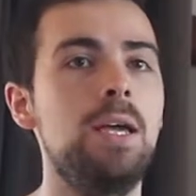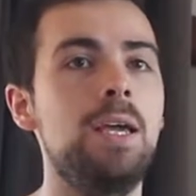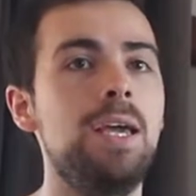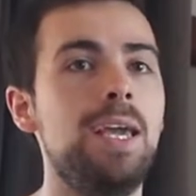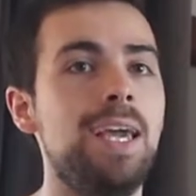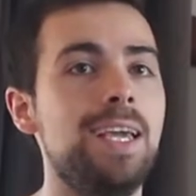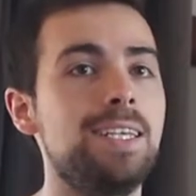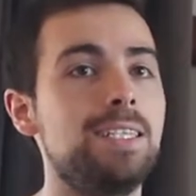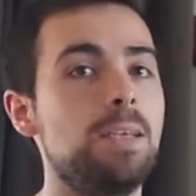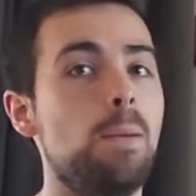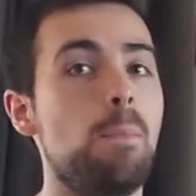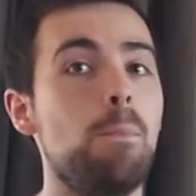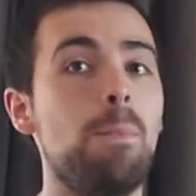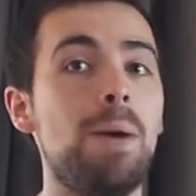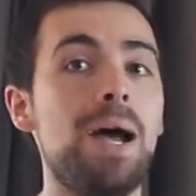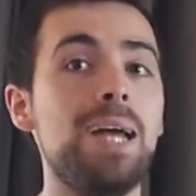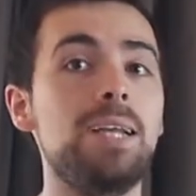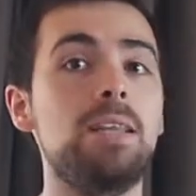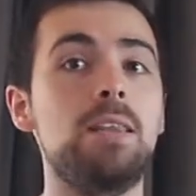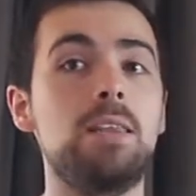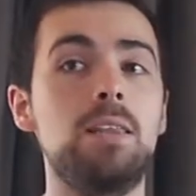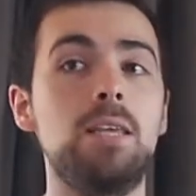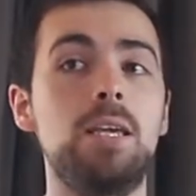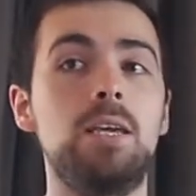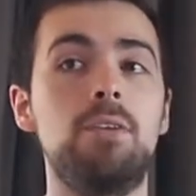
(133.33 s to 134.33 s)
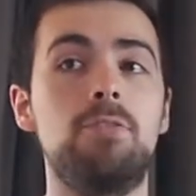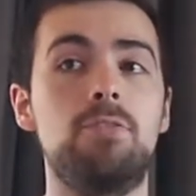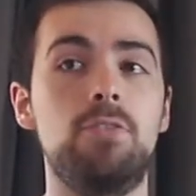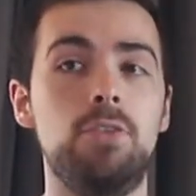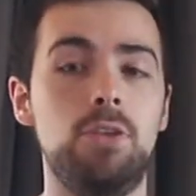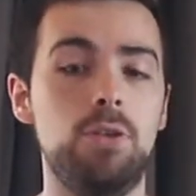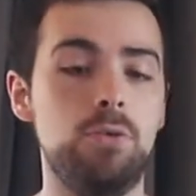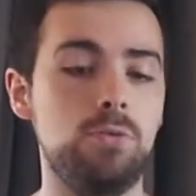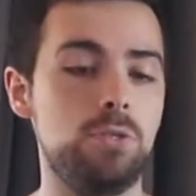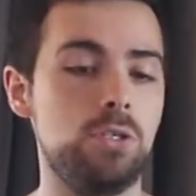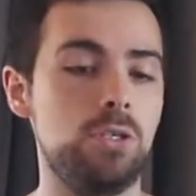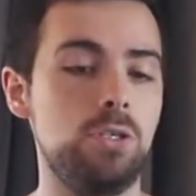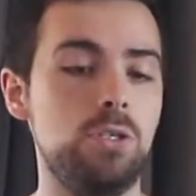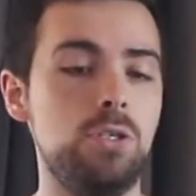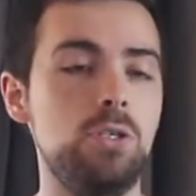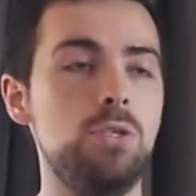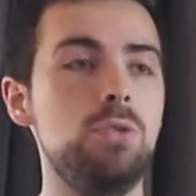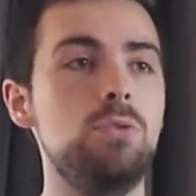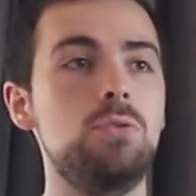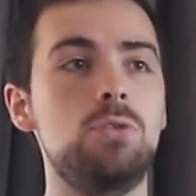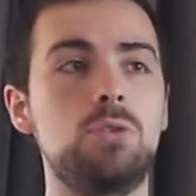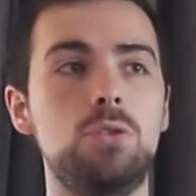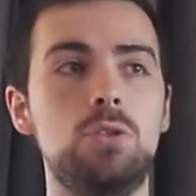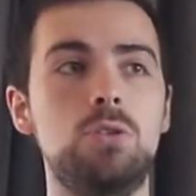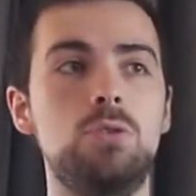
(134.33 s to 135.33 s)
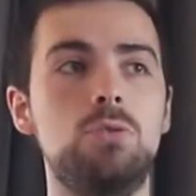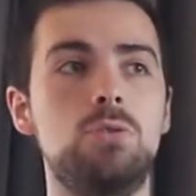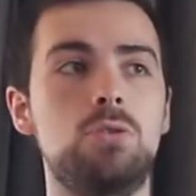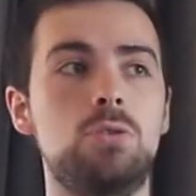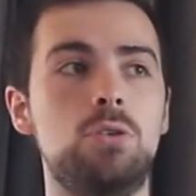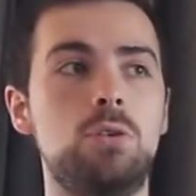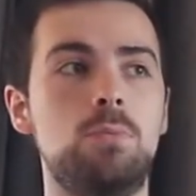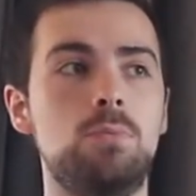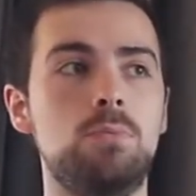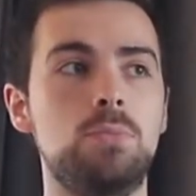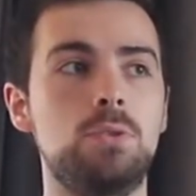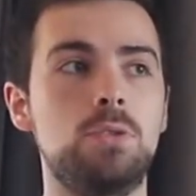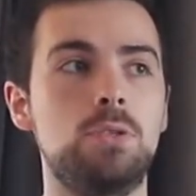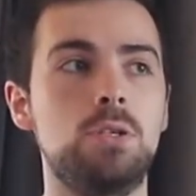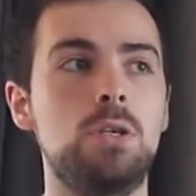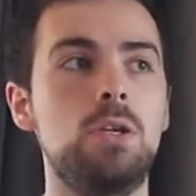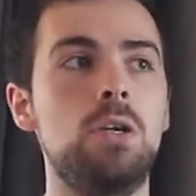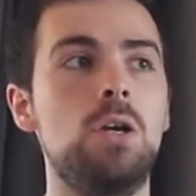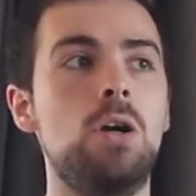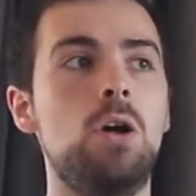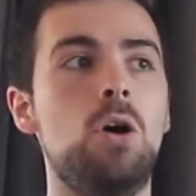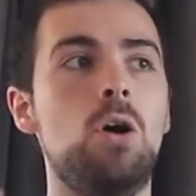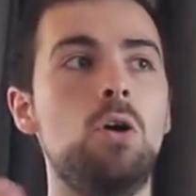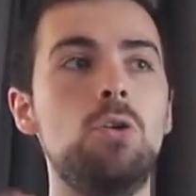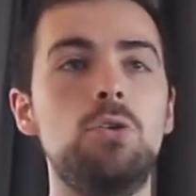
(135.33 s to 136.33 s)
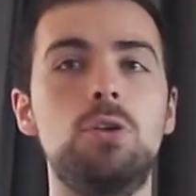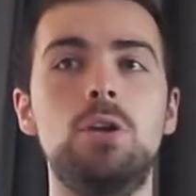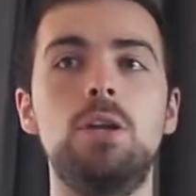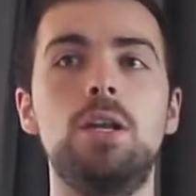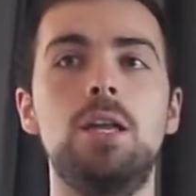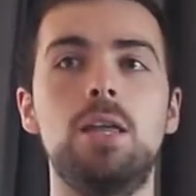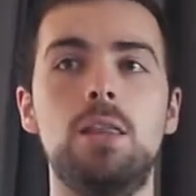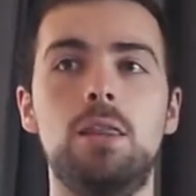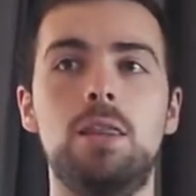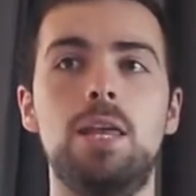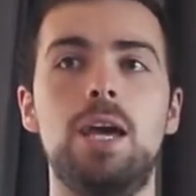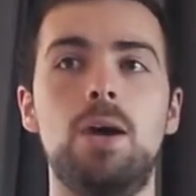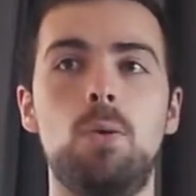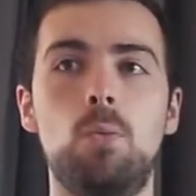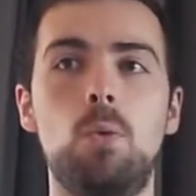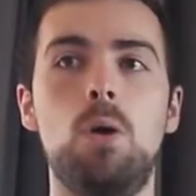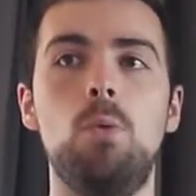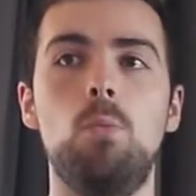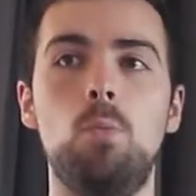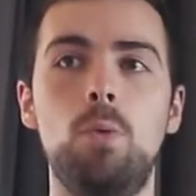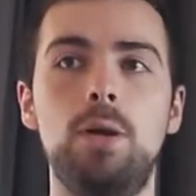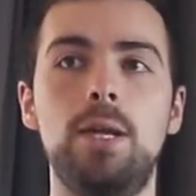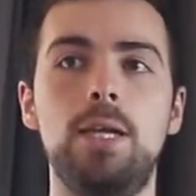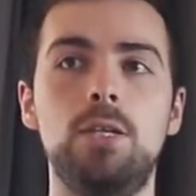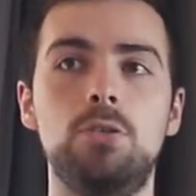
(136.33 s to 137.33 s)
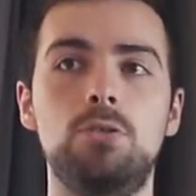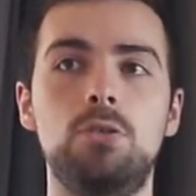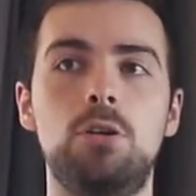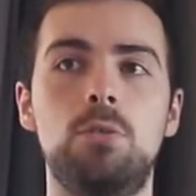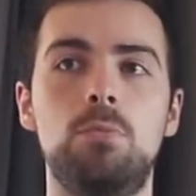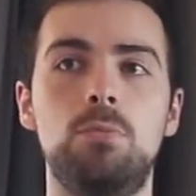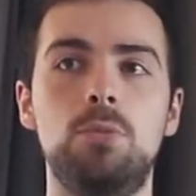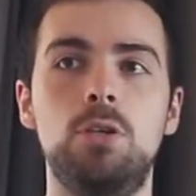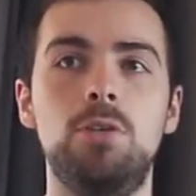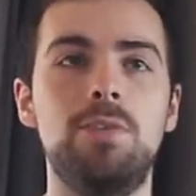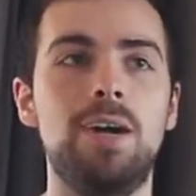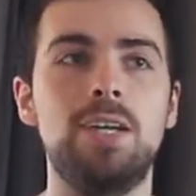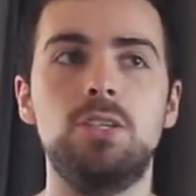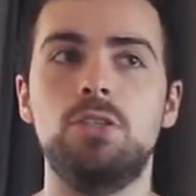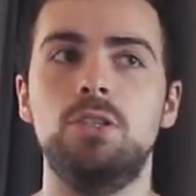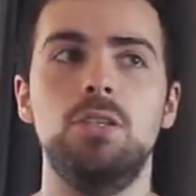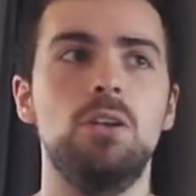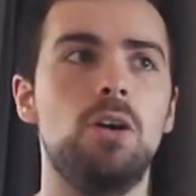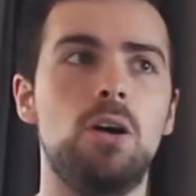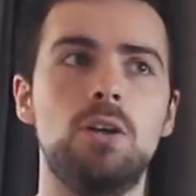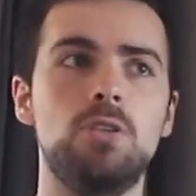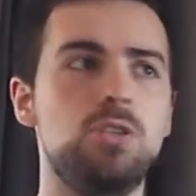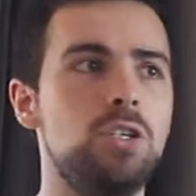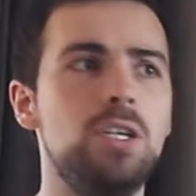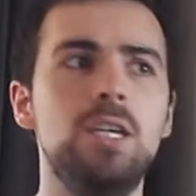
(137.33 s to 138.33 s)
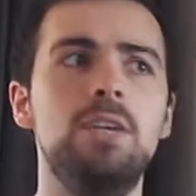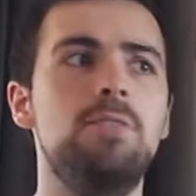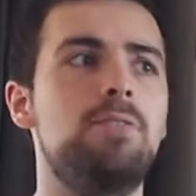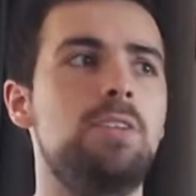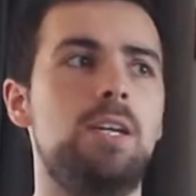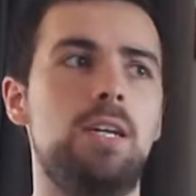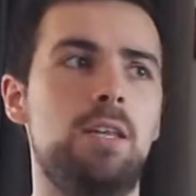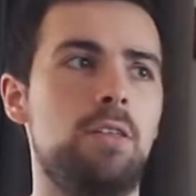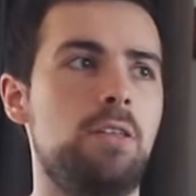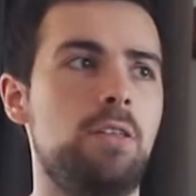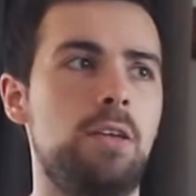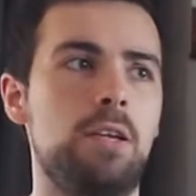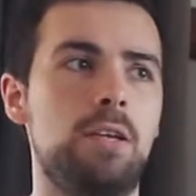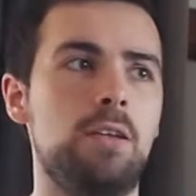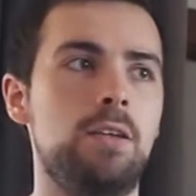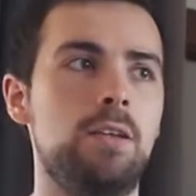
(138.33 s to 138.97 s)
It's a bad thing for you to use 2 trumps underneath their one winning trump. You've actually not achieved anything.